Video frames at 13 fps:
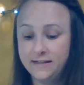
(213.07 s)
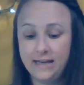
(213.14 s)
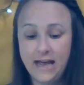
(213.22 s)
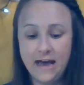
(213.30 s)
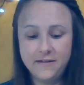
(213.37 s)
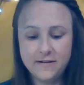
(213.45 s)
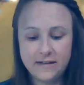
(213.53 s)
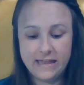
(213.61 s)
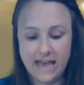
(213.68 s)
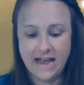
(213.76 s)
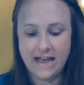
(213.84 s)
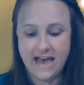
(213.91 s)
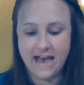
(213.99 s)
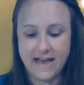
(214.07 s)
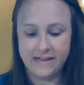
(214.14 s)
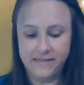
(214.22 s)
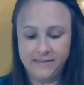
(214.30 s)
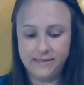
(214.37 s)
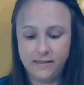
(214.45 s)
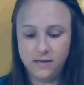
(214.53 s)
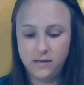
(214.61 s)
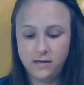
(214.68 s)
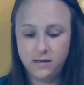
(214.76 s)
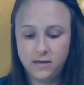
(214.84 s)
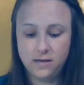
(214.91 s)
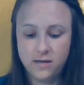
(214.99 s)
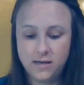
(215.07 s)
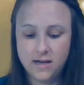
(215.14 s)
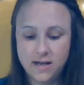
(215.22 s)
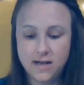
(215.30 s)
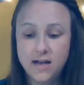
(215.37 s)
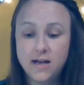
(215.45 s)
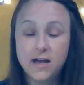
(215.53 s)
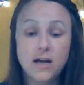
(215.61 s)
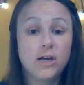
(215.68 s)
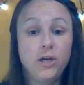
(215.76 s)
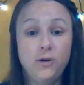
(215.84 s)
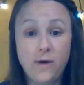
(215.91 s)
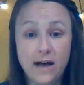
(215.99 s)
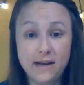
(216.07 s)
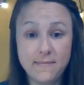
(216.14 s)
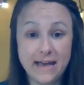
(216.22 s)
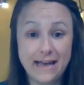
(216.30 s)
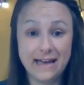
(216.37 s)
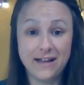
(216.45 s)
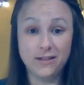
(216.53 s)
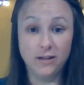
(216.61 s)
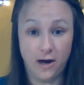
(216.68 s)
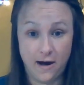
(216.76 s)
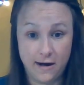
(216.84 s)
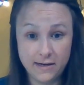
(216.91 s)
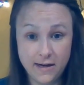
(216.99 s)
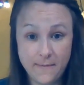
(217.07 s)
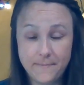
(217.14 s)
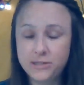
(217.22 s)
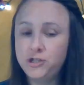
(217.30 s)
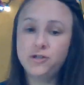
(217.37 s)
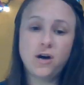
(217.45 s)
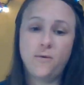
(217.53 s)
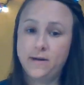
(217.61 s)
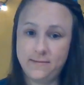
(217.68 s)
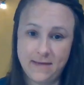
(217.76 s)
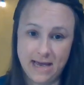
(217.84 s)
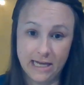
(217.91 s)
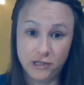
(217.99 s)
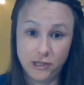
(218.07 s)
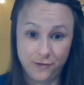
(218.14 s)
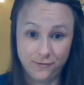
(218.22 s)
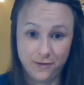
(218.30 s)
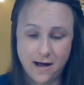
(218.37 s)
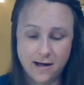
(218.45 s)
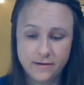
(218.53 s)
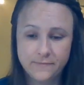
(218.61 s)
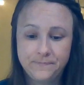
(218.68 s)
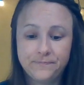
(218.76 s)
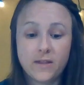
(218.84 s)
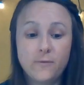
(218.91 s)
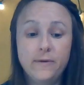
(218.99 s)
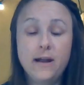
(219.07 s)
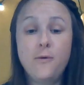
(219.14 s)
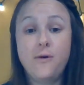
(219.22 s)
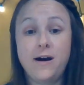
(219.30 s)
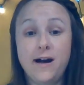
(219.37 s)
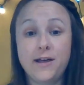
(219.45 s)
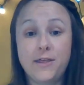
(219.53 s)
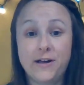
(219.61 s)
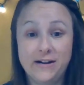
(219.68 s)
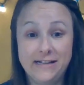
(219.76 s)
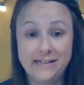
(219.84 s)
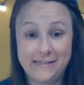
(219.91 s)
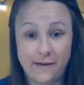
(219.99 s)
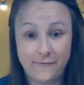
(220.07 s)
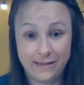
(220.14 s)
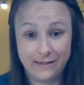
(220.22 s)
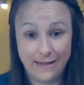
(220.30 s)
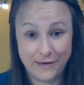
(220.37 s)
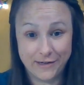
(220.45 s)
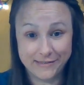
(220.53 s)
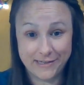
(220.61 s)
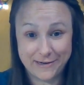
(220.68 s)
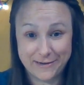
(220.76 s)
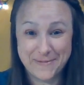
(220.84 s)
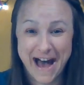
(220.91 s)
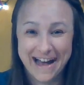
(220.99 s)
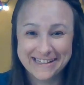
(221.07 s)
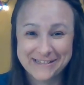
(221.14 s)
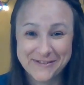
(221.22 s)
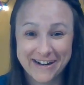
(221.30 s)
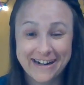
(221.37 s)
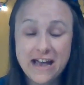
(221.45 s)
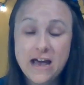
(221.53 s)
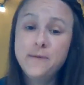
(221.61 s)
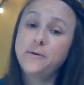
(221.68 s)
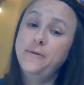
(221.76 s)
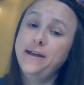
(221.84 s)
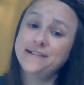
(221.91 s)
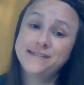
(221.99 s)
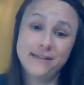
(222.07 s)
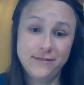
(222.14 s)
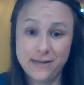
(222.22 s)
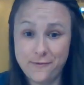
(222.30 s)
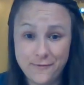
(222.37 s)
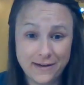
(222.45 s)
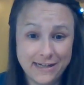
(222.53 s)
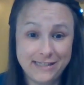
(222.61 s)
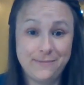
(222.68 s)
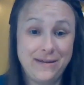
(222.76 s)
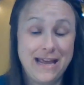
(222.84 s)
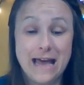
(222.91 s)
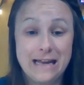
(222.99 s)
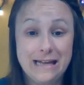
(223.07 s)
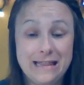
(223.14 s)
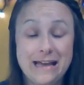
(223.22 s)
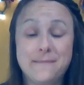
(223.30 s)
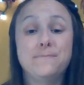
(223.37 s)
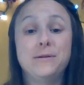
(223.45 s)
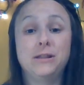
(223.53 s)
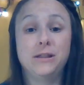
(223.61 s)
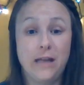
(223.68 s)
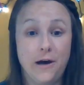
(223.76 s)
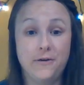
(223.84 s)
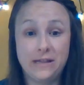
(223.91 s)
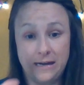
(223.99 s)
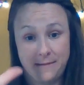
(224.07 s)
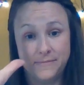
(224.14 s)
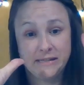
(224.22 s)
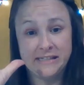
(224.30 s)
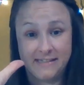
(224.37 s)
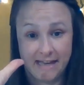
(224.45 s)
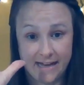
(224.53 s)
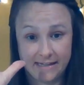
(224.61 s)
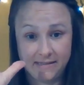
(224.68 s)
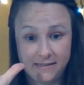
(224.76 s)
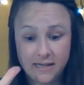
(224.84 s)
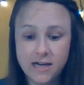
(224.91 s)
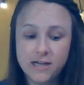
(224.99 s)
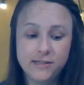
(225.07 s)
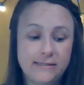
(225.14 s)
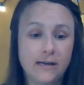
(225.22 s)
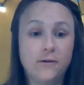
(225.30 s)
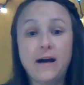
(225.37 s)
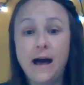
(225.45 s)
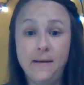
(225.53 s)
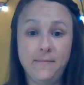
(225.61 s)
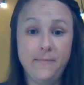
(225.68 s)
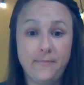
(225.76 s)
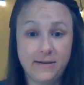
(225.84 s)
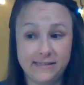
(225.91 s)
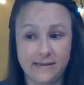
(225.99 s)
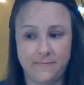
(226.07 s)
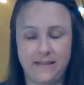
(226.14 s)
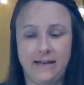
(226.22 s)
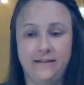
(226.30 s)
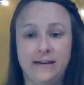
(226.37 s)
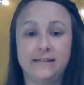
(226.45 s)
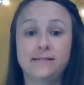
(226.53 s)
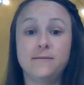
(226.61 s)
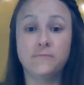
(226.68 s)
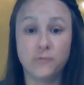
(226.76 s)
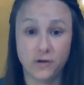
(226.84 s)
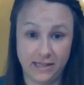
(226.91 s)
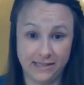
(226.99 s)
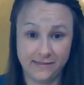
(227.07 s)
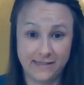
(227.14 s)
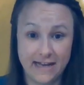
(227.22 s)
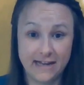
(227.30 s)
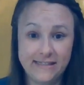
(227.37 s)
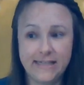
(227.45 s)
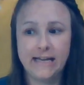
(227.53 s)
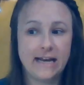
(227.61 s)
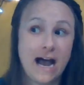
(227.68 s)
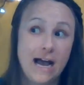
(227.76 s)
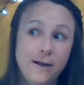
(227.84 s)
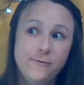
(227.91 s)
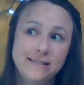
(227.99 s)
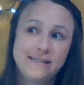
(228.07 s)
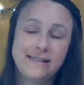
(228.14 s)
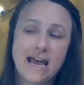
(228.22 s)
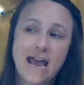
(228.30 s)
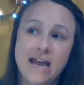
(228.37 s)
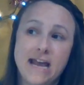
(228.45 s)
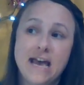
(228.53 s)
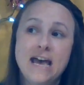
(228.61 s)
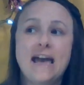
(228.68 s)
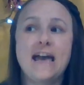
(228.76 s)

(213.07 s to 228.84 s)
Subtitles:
The other thing is you want to make it long, but you don't want to make it too long. We don't want 37 letters on our password, but we also don't want it to be anything below the number 6. So come up with something that's more than 6. And I would say